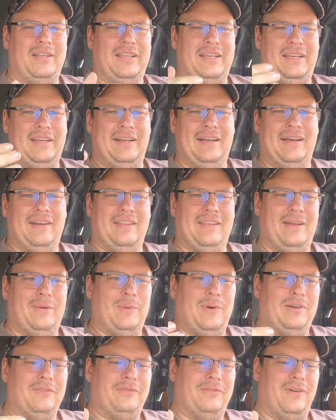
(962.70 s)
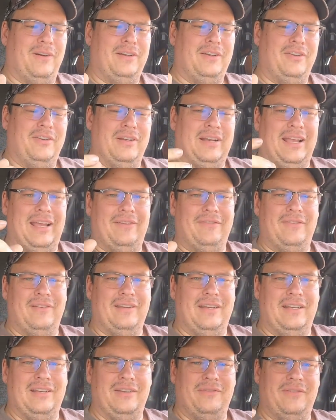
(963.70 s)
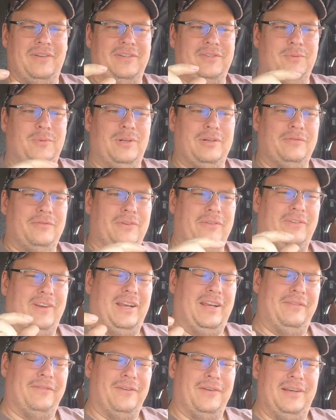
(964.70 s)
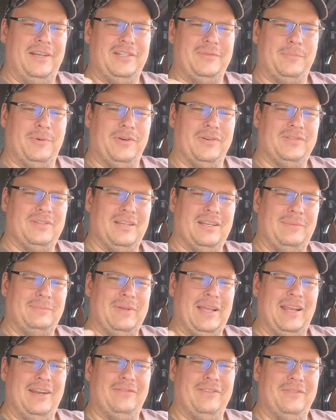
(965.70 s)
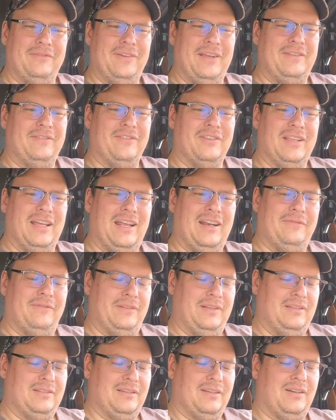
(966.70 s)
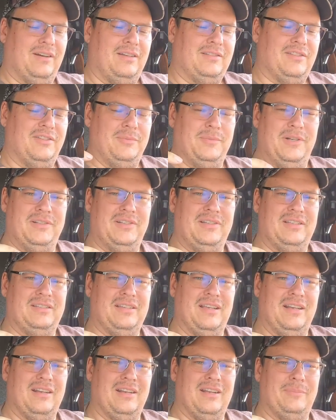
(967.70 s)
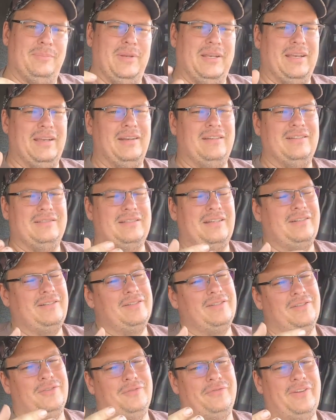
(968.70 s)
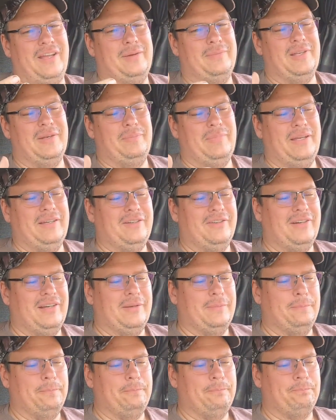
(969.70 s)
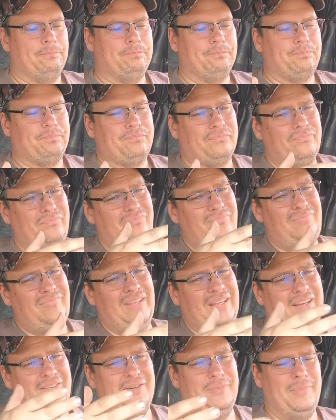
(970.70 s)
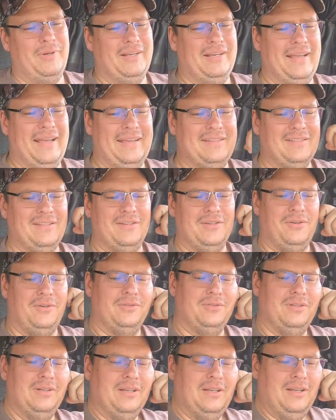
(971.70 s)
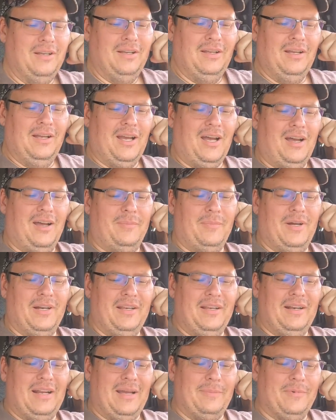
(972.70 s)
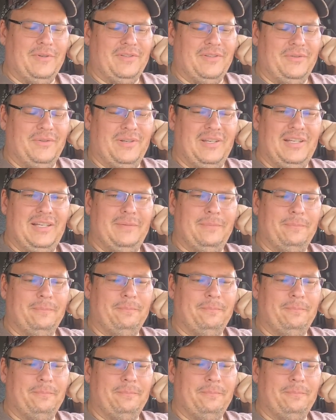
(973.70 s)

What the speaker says: eat out of that one fund. You could have individual ones for each person. I'm kind of in favor of that if it doesn't cost too much to set it up, because then there's no family bickering. Everybody has their own money and opportunity.